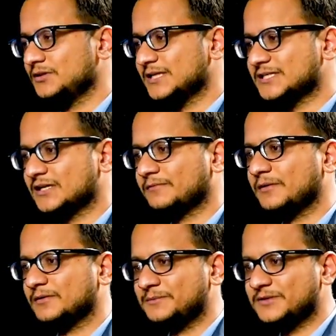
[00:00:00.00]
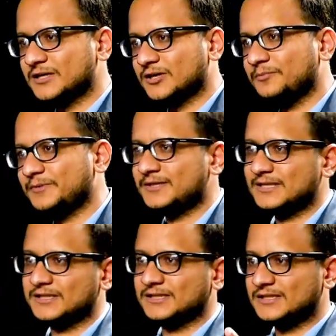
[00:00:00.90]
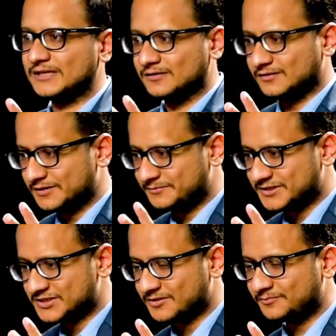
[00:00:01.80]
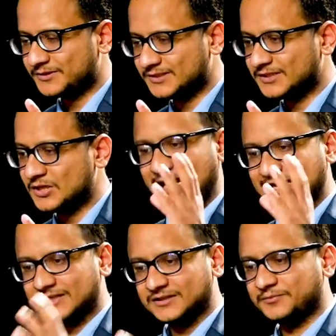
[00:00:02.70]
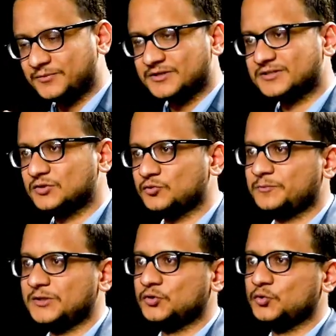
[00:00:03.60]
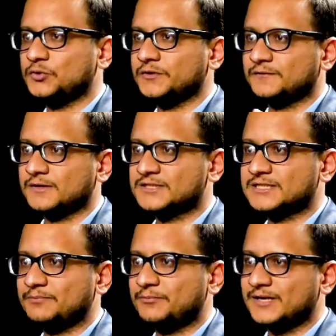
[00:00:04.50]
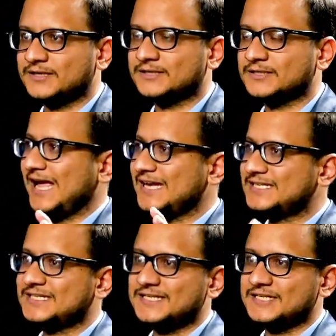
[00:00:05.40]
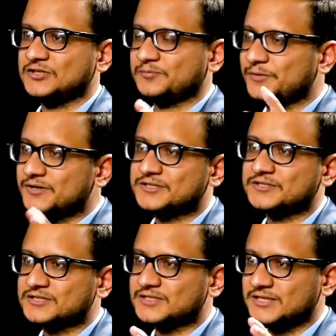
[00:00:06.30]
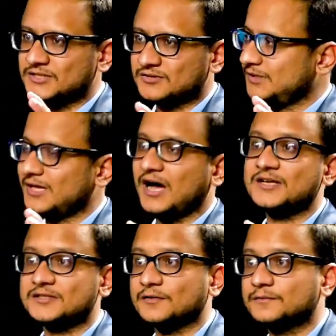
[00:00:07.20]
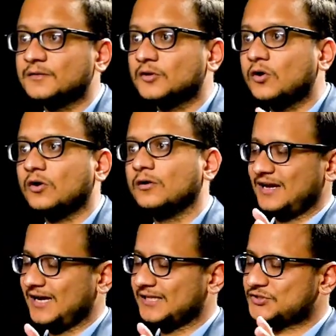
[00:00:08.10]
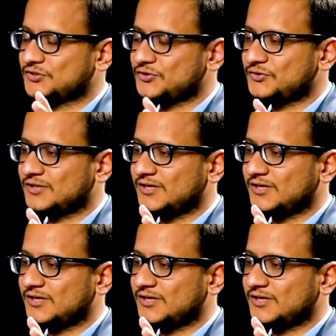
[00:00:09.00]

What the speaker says: they set up a limited company, then the limited company and the person would be two different separate entities or persons in the eyes of the law. And so